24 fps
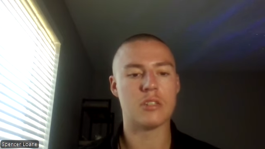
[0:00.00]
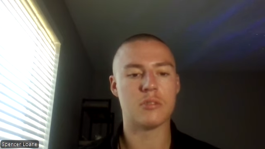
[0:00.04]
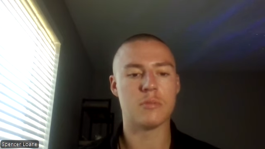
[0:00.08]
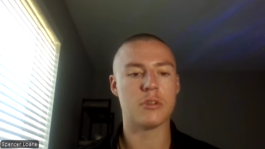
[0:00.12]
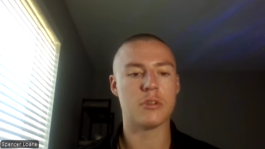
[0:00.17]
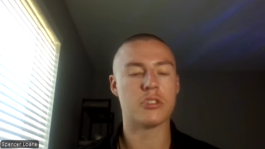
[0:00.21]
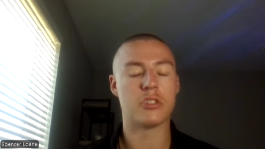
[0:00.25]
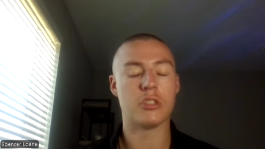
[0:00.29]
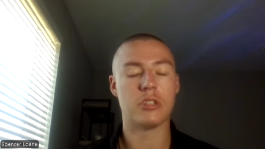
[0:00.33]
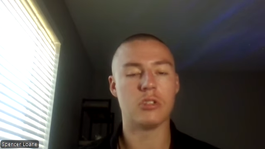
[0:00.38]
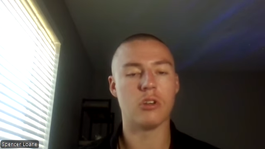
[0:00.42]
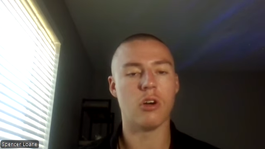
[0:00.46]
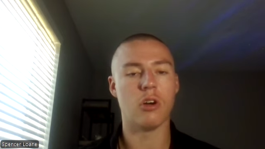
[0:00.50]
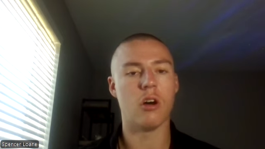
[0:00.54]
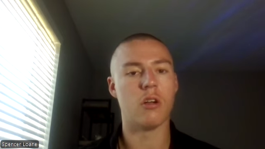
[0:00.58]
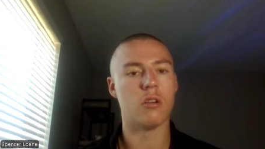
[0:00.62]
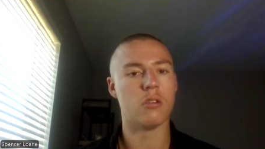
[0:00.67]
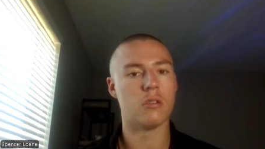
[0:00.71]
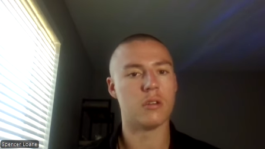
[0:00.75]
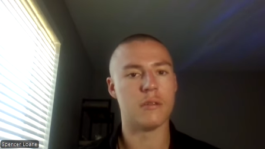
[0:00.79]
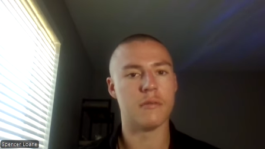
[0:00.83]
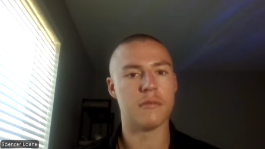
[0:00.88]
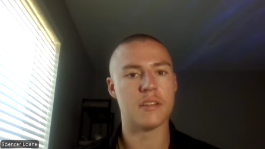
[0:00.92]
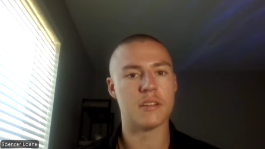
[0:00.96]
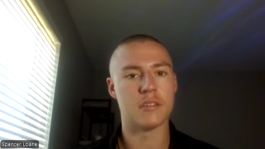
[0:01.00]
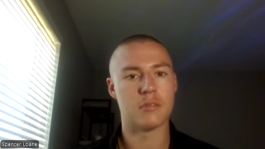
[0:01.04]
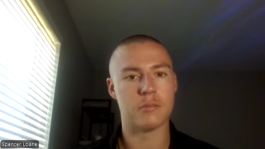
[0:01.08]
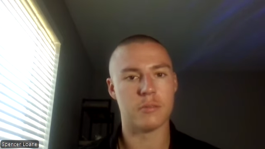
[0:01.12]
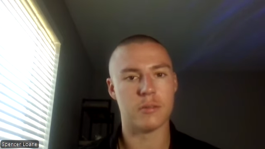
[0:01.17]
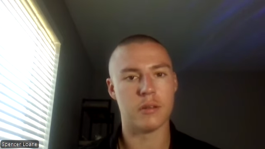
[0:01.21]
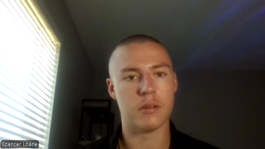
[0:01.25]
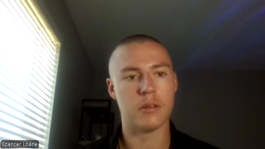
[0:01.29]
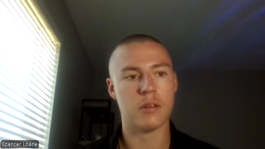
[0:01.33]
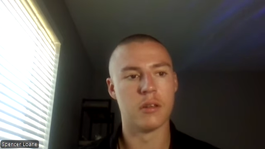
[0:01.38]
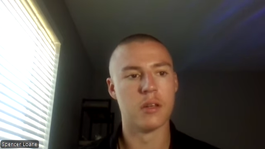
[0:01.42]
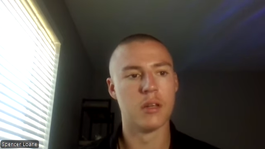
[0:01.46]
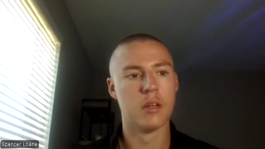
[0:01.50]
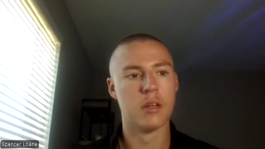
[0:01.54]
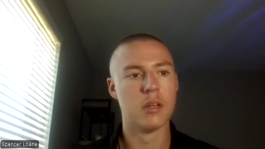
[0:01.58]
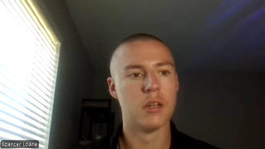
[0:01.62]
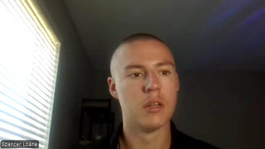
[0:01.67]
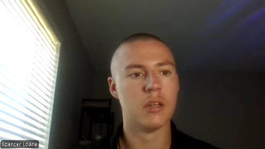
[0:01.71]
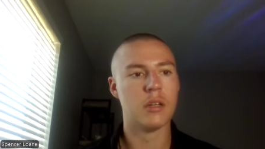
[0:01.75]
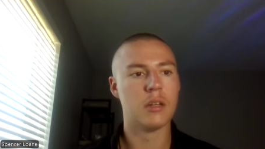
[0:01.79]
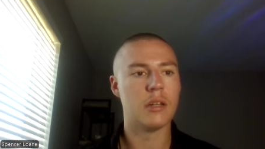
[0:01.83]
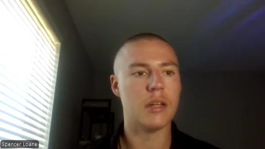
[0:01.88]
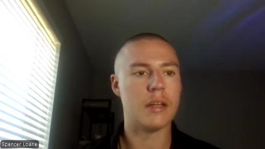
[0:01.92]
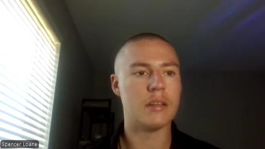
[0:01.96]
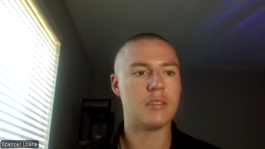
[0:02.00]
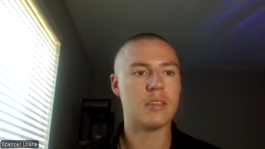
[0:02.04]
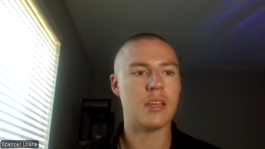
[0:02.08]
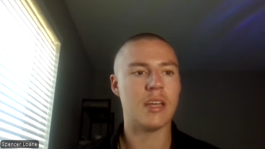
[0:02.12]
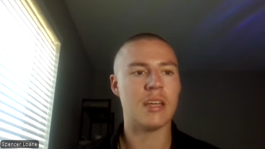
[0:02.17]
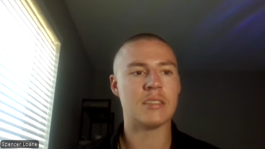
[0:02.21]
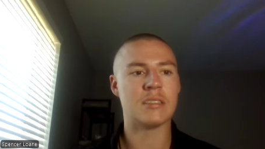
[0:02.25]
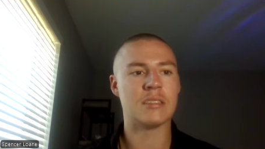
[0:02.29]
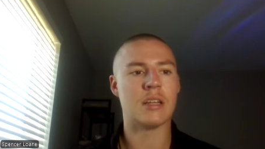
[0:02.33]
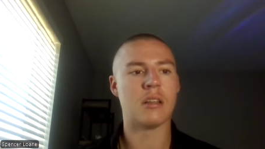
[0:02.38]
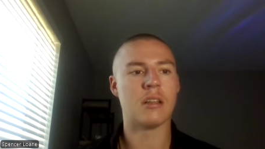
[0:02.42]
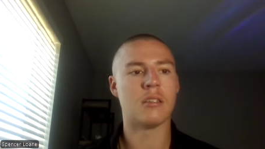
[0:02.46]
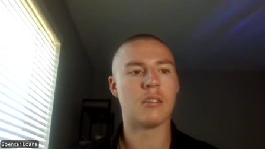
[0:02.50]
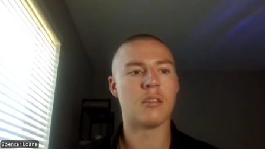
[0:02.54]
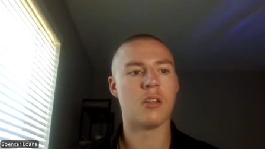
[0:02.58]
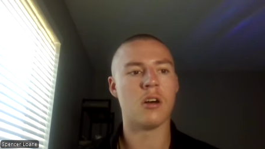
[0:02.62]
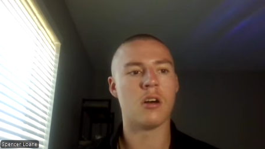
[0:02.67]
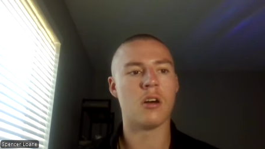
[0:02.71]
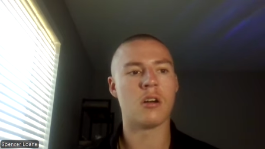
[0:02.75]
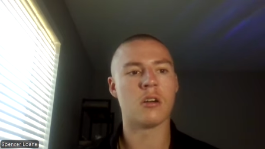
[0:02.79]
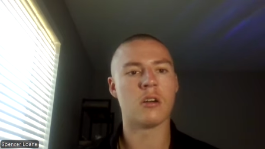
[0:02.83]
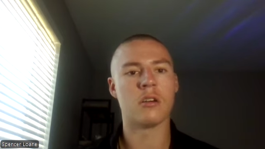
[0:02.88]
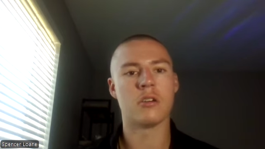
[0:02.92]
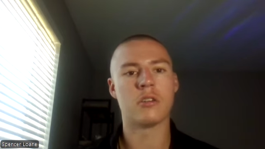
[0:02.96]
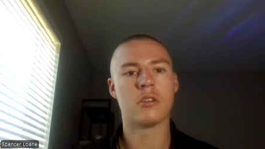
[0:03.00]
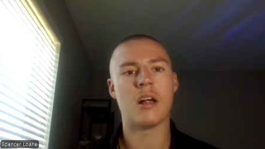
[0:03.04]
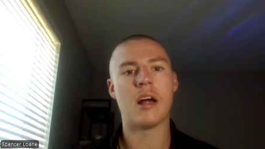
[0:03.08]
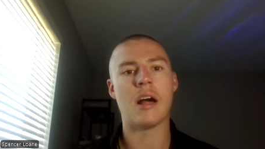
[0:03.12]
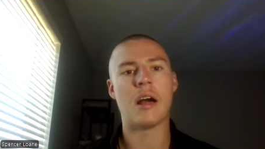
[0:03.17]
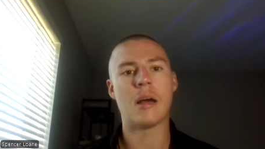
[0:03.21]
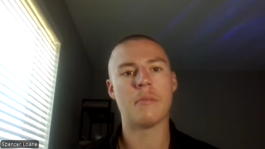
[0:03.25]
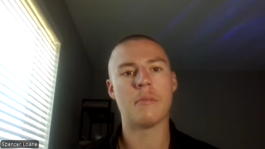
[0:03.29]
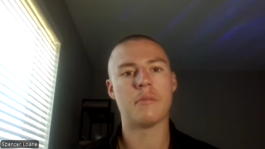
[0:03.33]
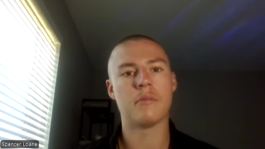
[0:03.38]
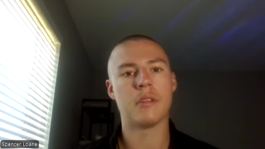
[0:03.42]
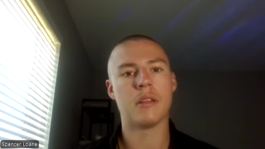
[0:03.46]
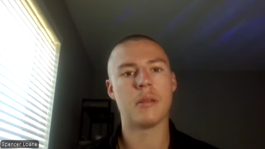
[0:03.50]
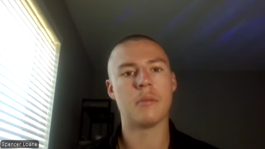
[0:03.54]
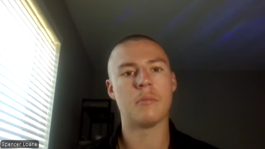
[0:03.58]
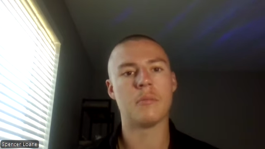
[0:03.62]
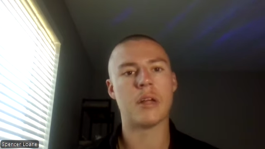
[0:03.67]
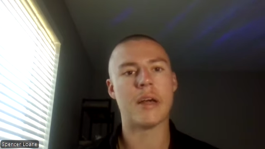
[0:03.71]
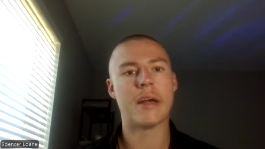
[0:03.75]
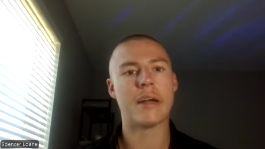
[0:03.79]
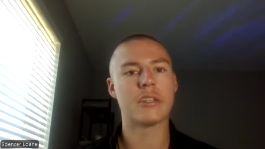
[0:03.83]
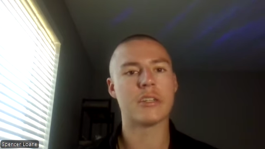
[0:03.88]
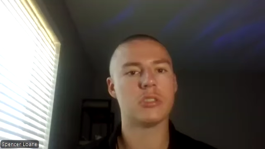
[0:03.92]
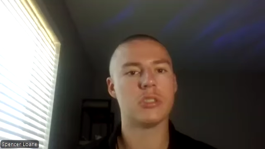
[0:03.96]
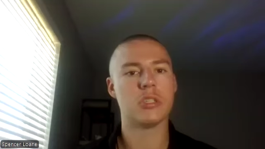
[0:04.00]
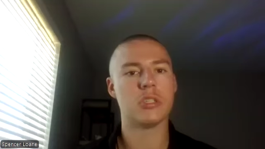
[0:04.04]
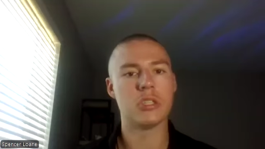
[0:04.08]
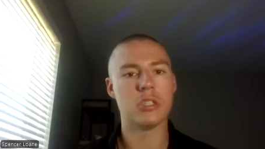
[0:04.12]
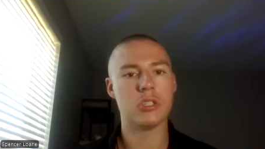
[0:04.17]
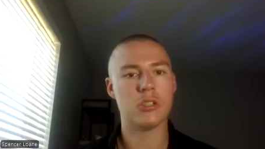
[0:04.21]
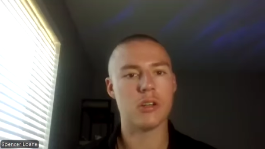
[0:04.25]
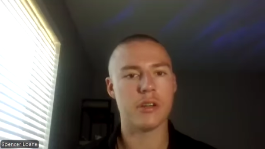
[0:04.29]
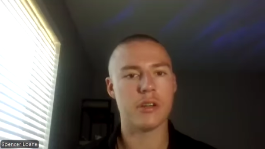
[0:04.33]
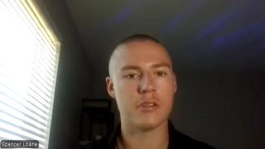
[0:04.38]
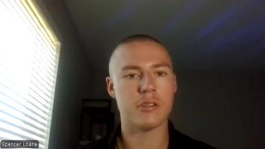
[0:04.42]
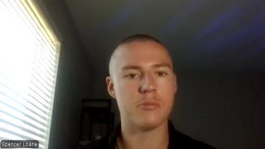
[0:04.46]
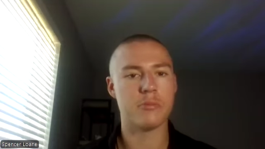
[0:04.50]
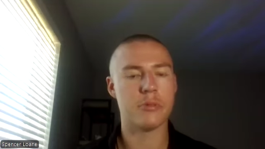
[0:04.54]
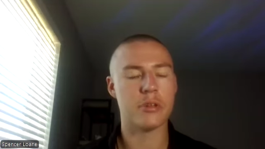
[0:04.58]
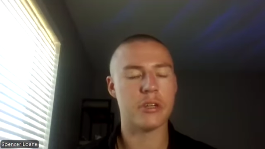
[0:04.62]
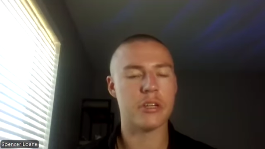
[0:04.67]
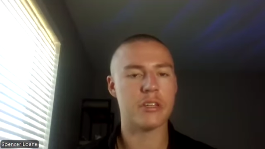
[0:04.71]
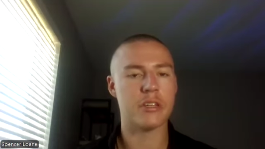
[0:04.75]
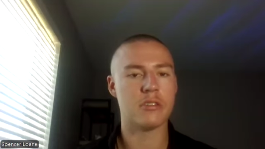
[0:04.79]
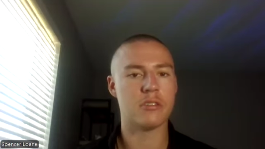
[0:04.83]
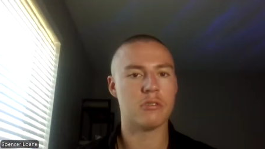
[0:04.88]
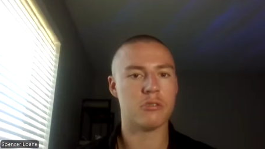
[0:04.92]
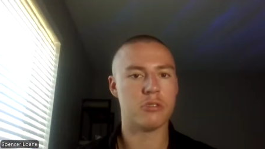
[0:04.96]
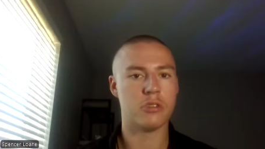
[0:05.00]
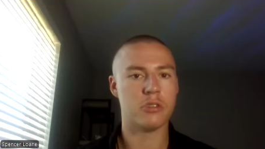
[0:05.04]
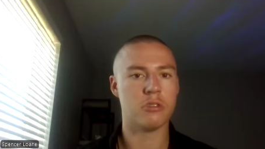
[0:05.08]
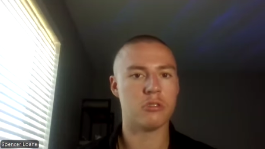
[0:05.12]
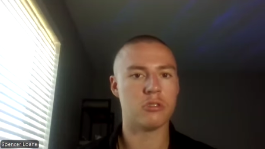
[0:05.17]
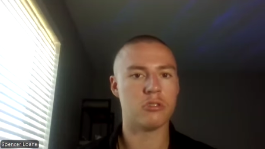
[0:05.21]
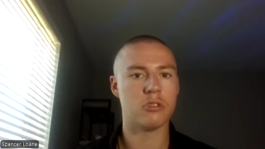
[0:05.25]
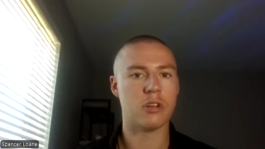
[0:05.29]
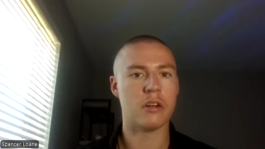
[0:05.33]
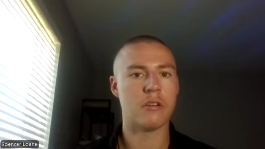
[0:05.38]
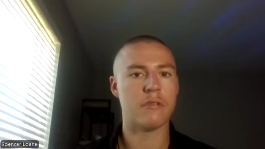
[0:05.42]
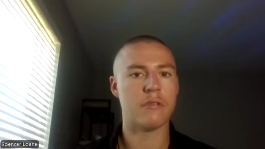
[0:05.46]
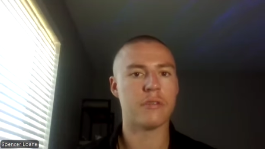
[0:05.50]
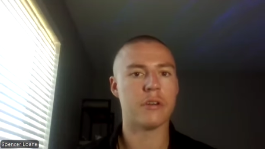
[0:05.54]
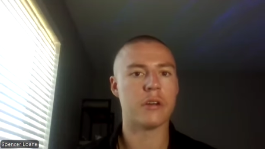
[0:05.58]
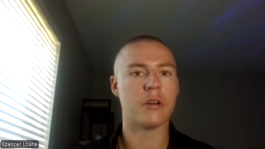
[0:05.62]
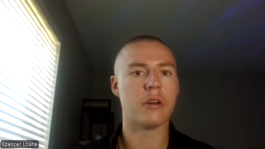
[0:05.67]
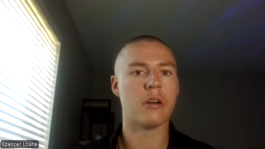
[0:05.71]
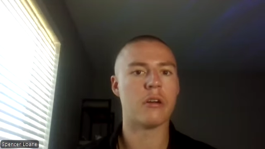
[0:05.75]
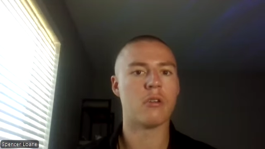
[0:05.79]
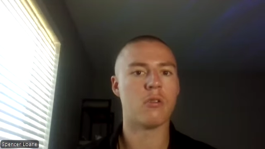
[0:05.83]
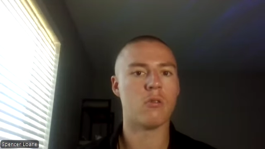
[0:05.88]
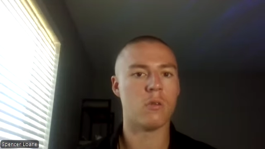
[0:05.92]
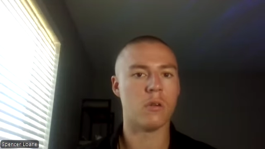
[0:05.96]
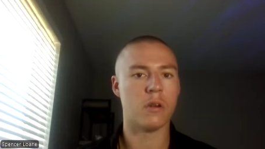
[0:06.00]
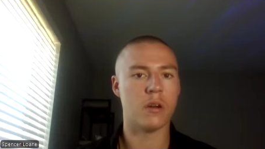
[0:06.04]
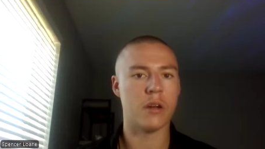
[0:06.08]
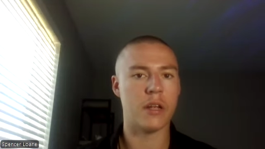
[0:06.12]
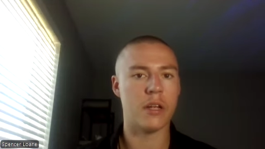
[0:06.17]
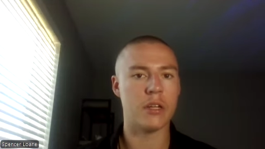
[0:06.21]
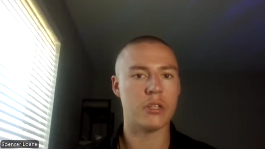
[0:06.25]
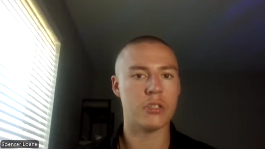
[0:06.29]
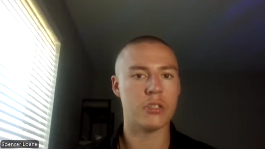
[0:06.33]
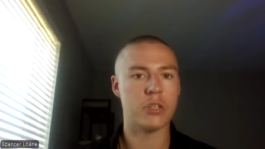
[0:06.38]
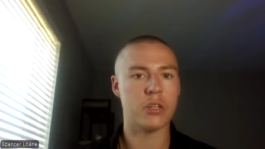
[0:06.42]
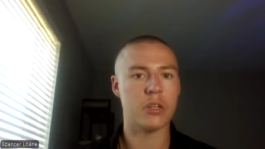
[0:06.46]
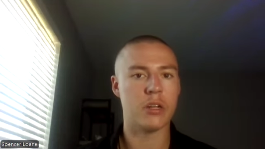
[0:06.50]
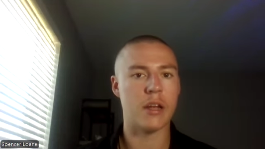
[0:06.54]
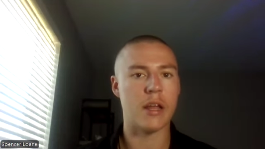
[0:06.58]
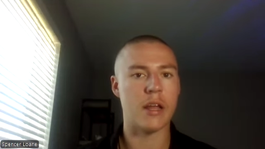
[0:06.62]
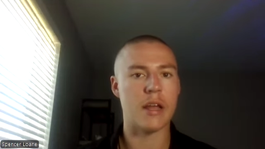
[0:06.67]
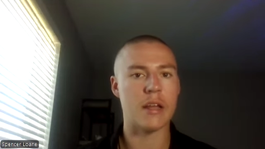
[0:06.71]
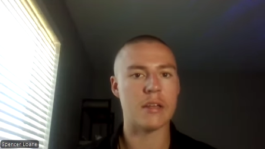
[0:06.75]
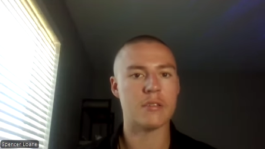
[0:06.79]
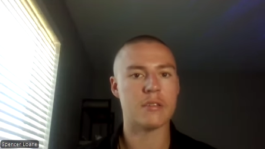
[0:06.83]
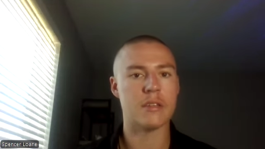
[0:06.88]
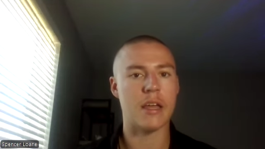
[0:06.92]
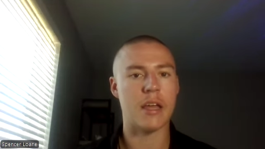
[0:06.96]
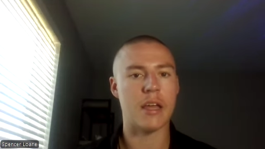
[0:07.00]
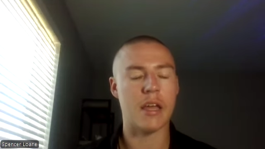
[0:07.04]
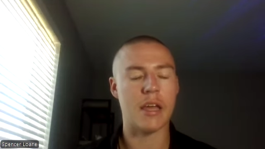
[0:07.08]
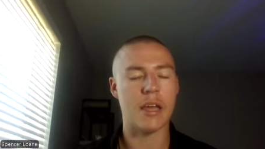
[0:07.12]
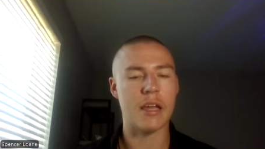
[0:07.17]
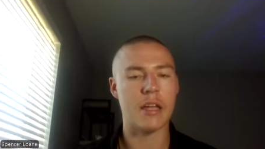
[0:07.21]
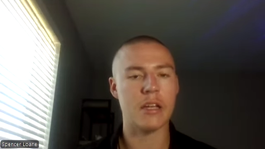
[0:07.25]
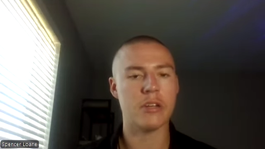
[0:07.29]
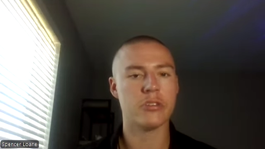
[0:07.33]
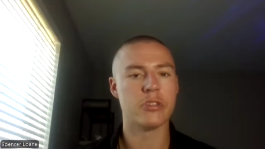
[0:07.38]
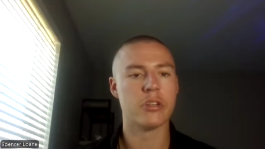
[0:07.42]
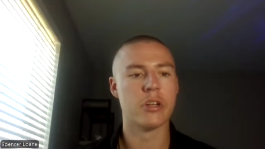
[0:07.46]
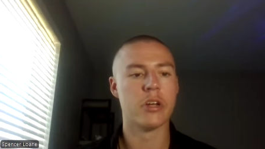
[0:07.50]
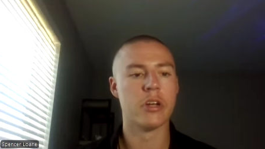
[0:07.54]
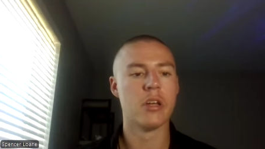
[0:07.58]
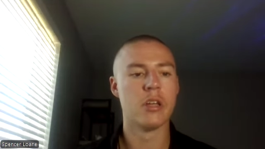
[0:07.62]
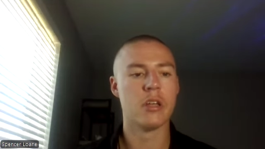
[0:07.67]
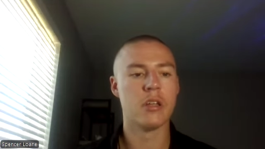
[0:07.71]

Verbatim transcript: especially taller defensemen, it takes a longer time for them to actually adjust because they're still trying to figure out coordination as they age